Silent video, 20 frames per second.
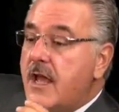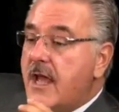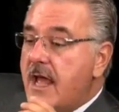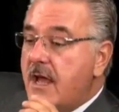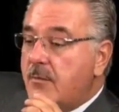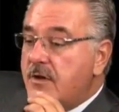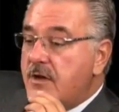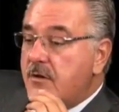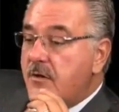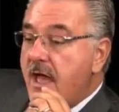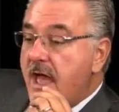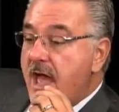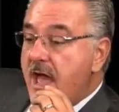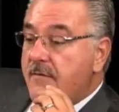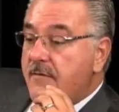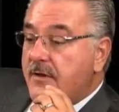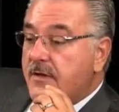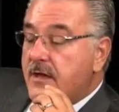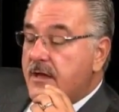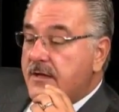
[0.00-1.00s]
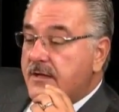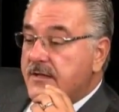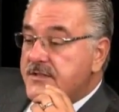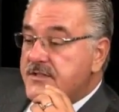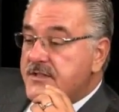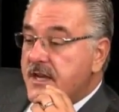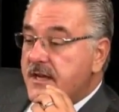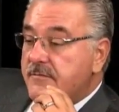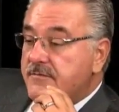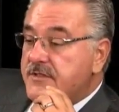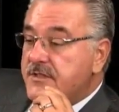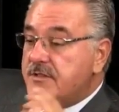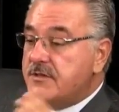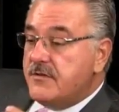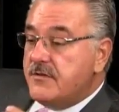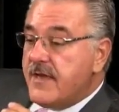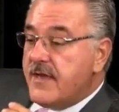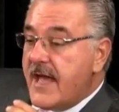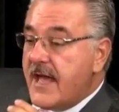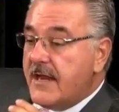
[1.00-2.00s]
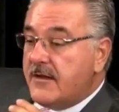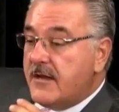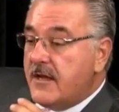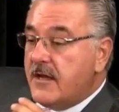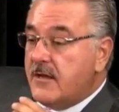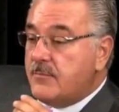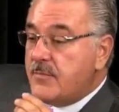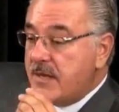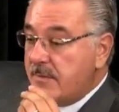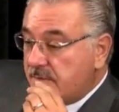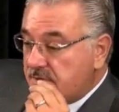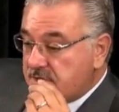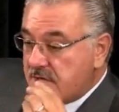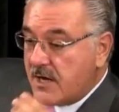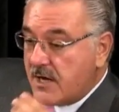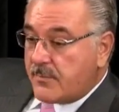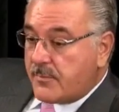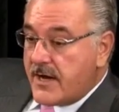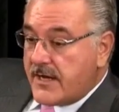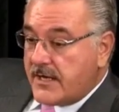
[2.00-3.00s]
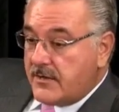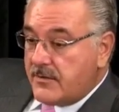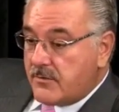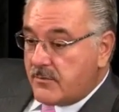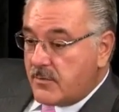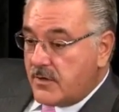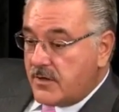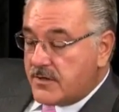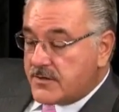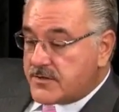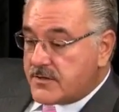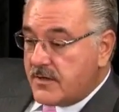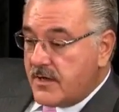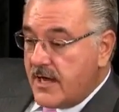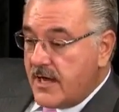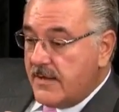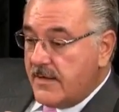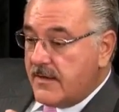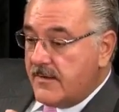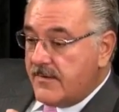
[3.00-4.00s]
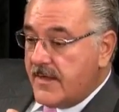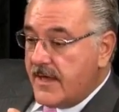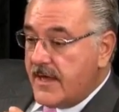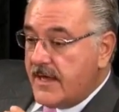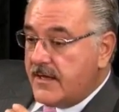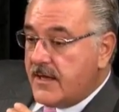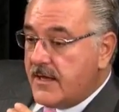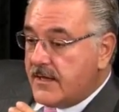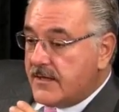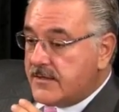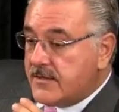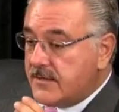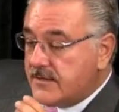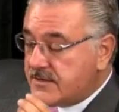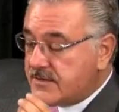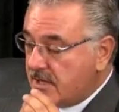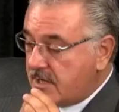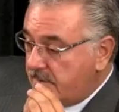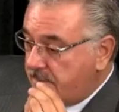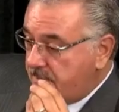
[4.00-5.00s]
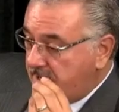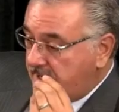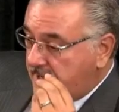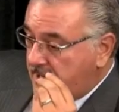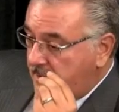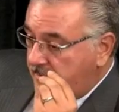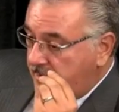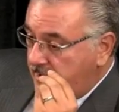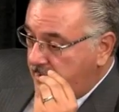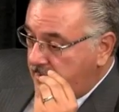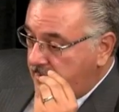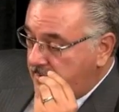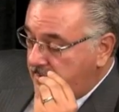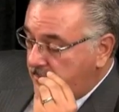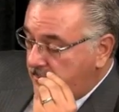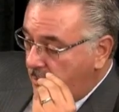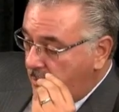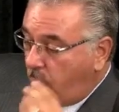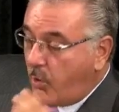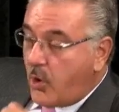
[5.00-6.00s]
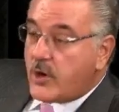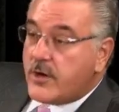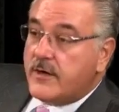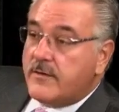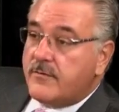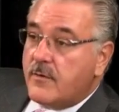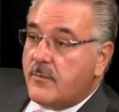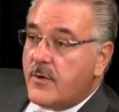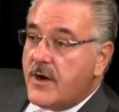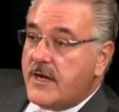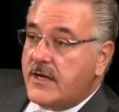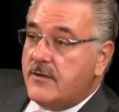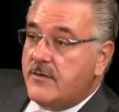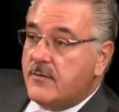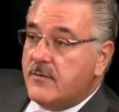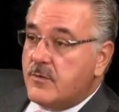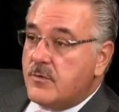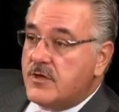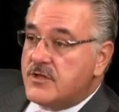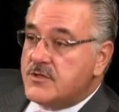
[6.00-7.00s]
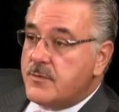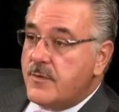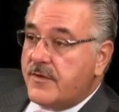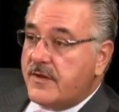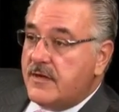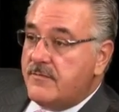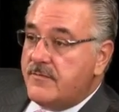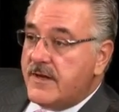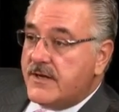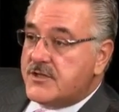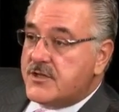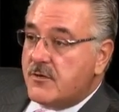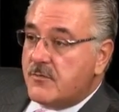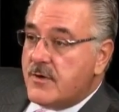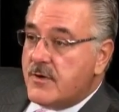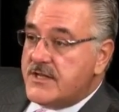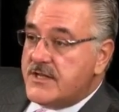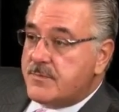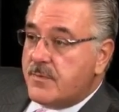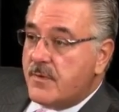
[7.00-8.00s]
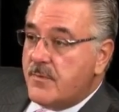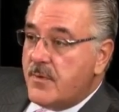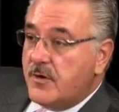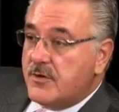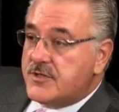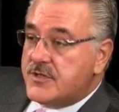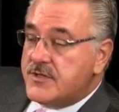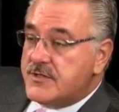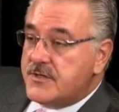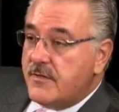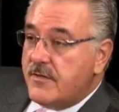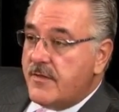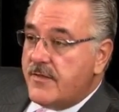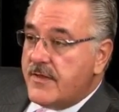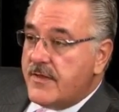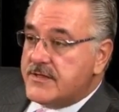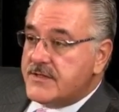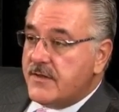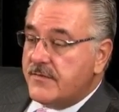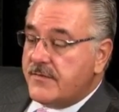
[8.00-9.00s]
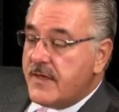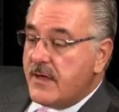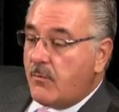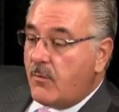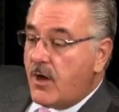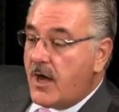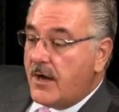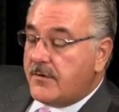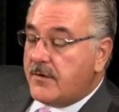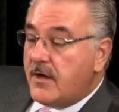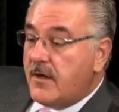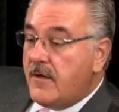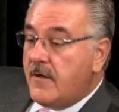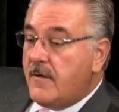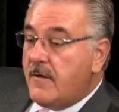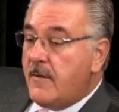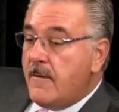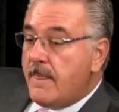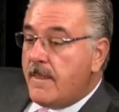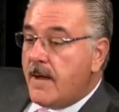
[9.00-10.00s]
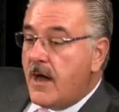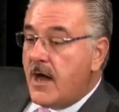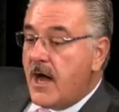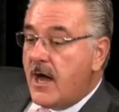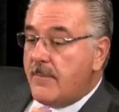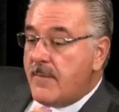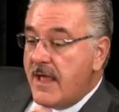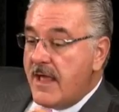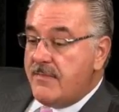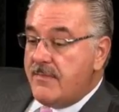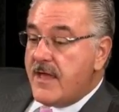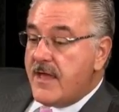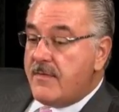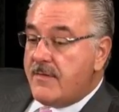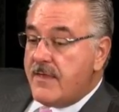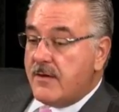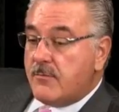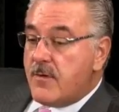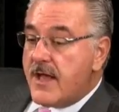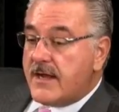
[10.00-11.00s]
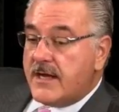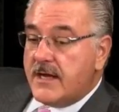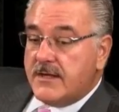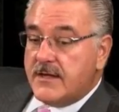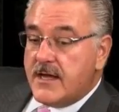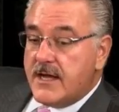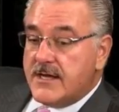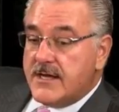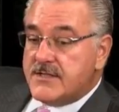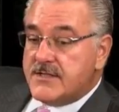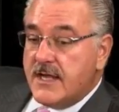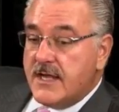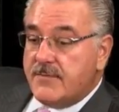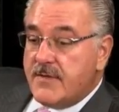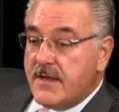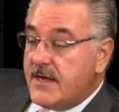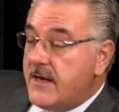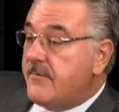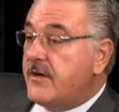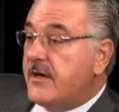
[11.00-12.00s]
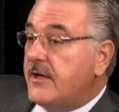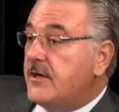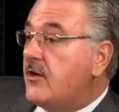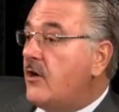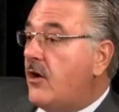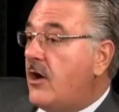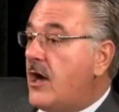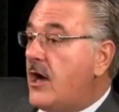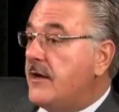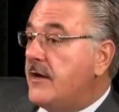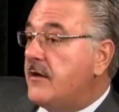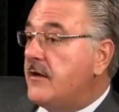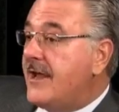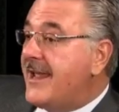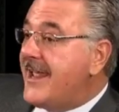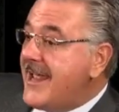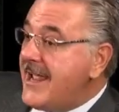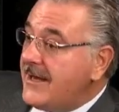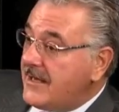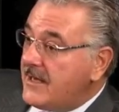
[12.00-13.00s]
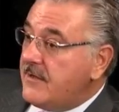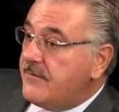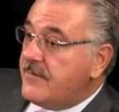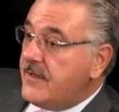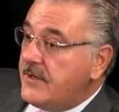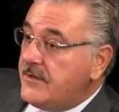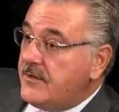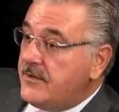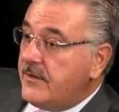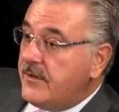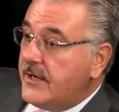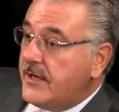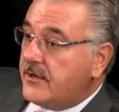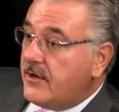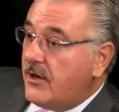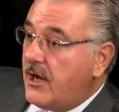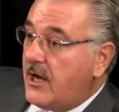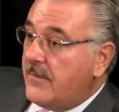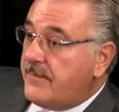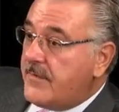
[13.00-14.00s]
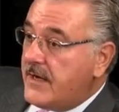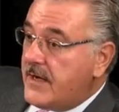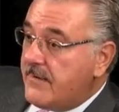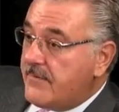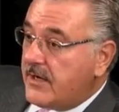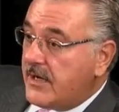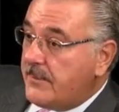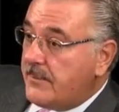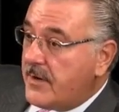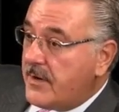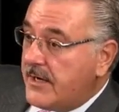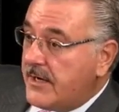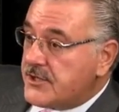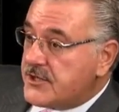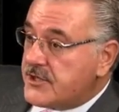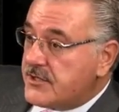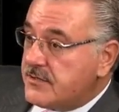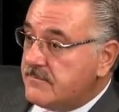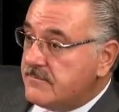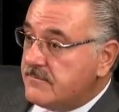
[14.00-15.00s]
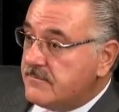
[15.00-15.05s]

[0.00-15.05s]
And when you have an incentive to do that, people start breaking the rules. And then they start becoming rewarded for breaking the rules with conviction rates, promotions, and the things that they want. And then they recognize that they never get caught. And if they do get caught, they never get punished.